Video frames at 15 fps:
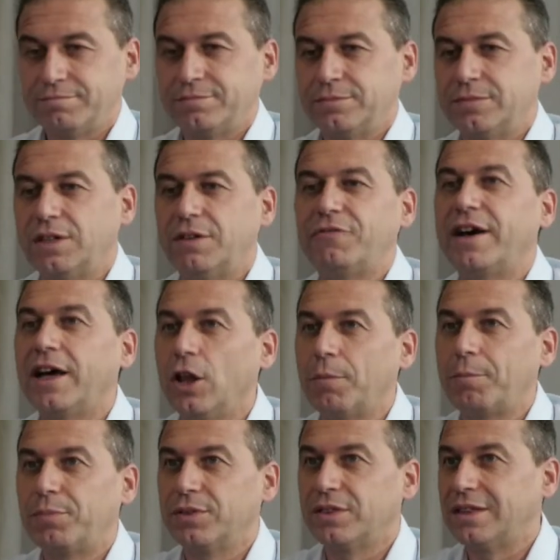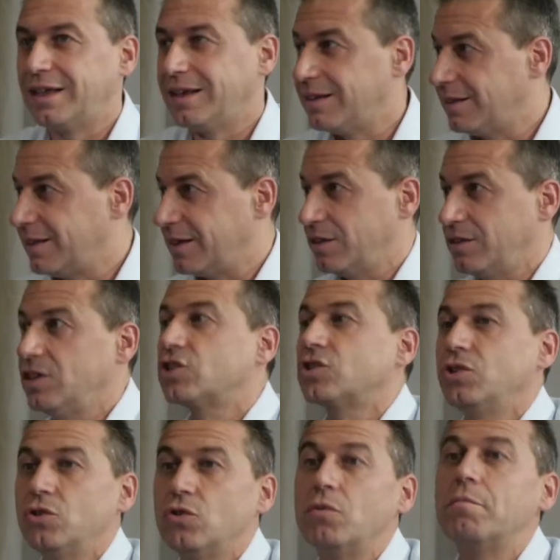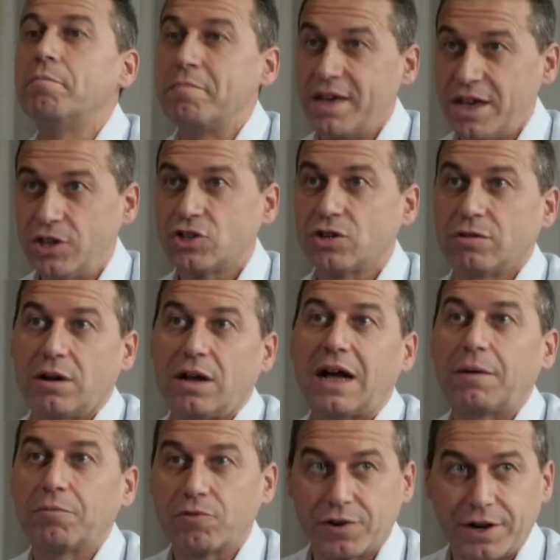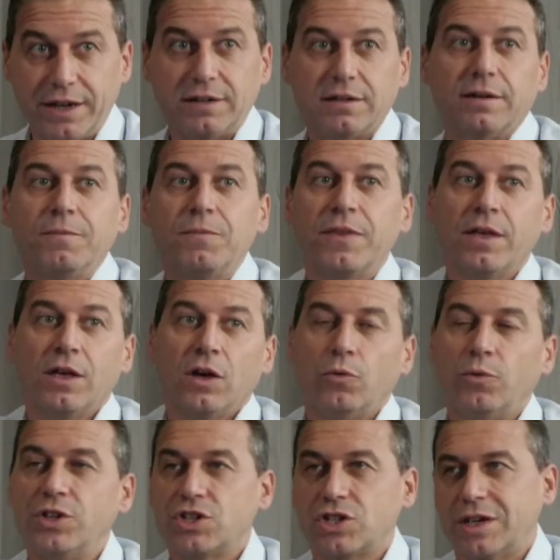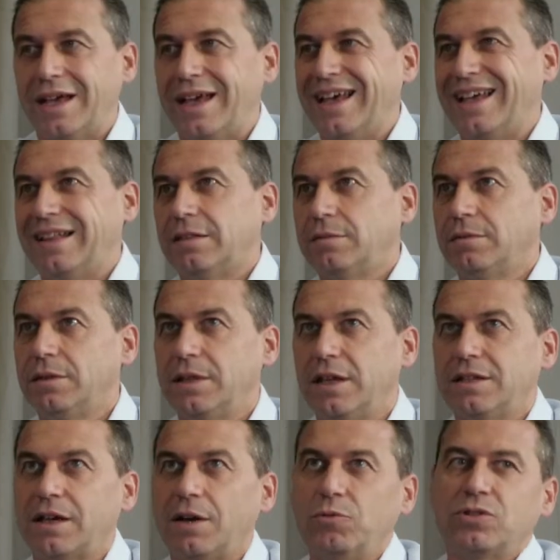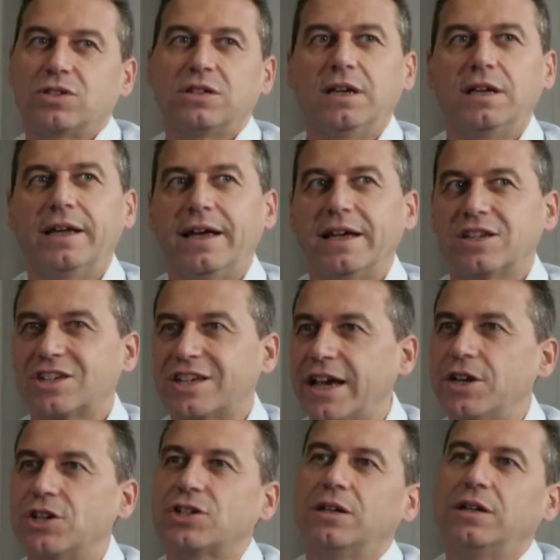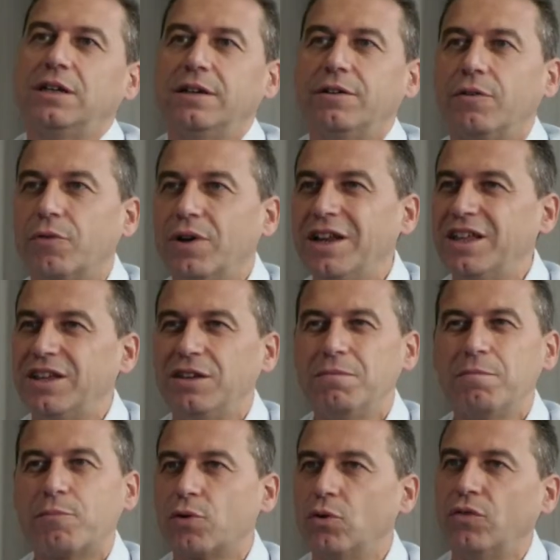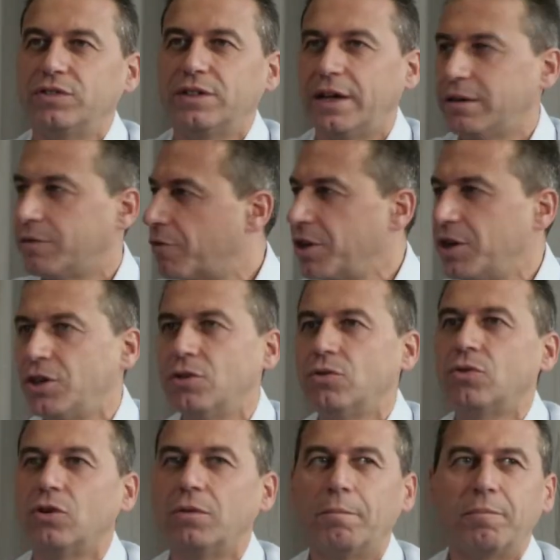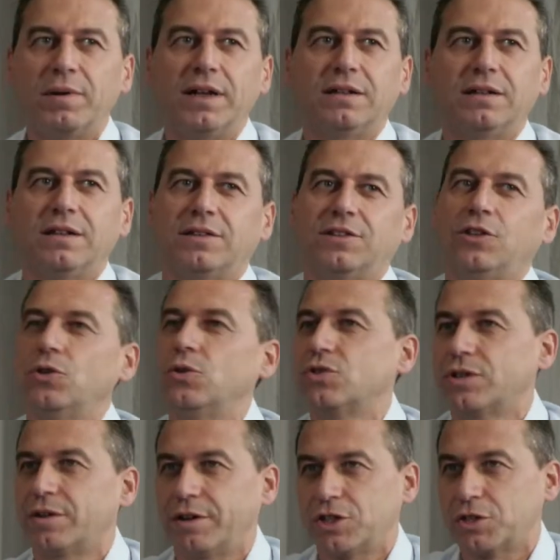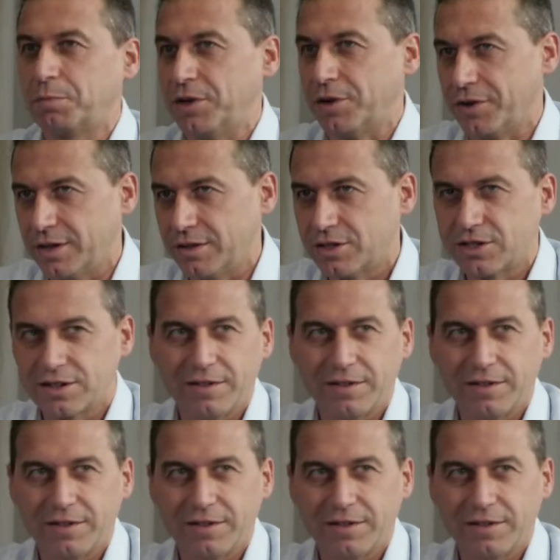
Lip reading: developed this new major upgrade, which I would say essentially really improved and renewed completely the user experience.